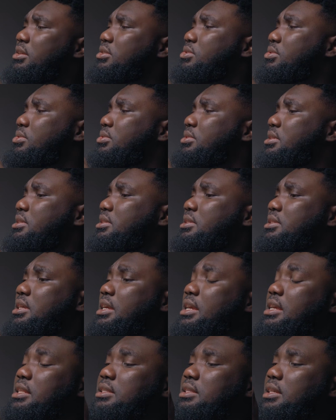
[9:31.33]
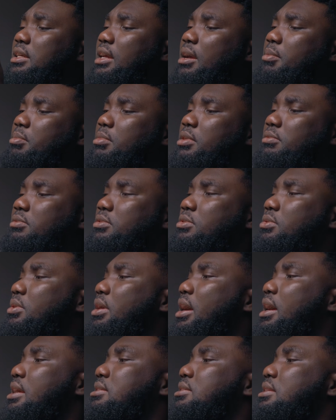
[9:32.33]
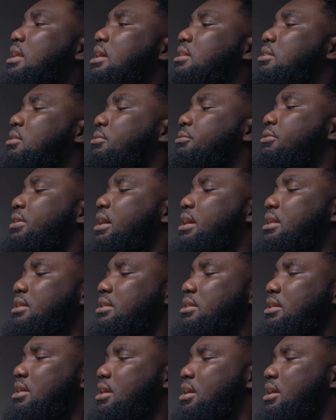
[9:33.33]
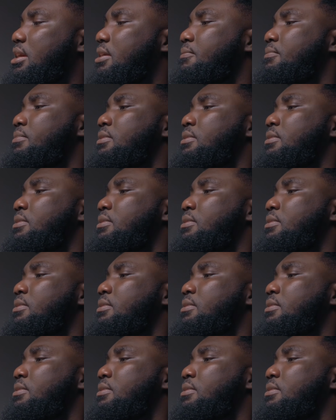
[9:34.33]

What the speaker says: So this is a heat sink, I mean, so it has like the fan in here.